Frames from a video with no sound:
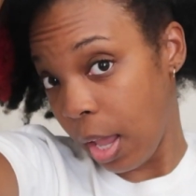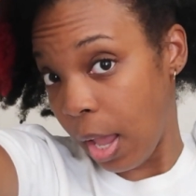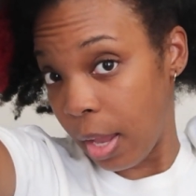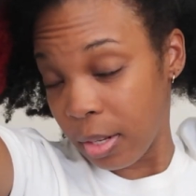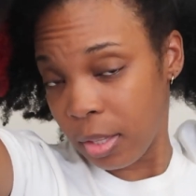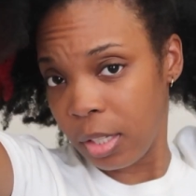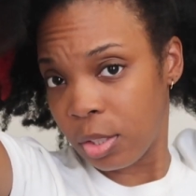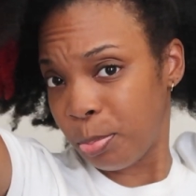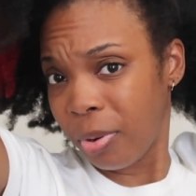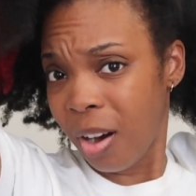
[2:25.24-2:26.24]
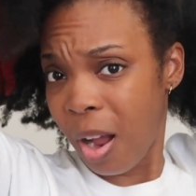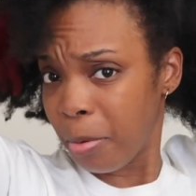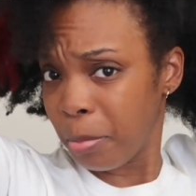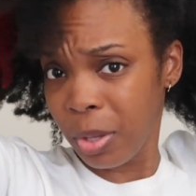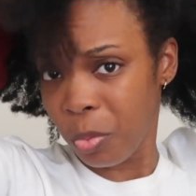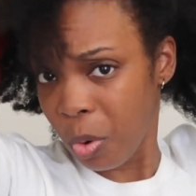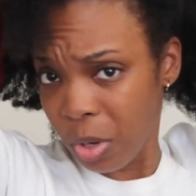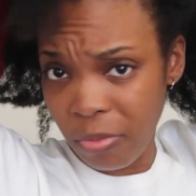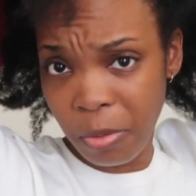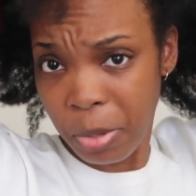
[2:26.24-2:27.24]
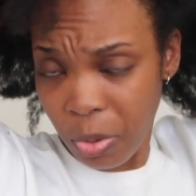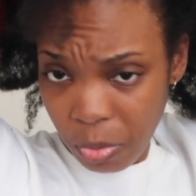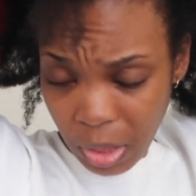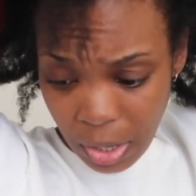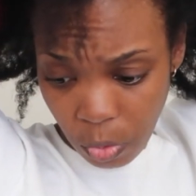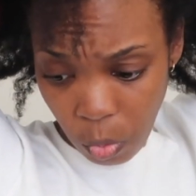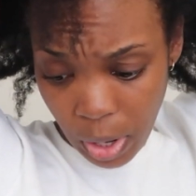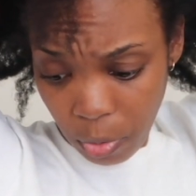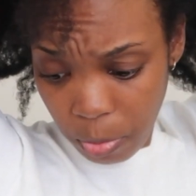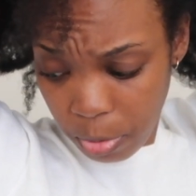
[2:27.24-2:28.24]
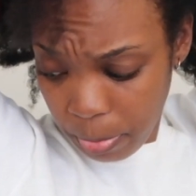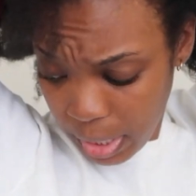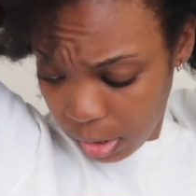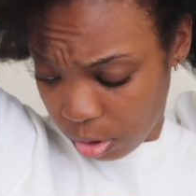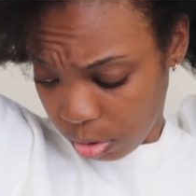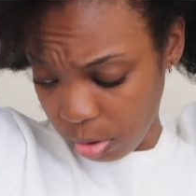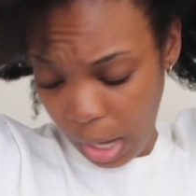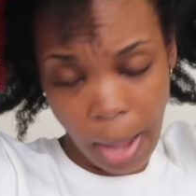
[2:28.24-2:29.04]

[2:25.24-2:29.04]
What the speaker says: And these probably won't even be like wearable Bantus.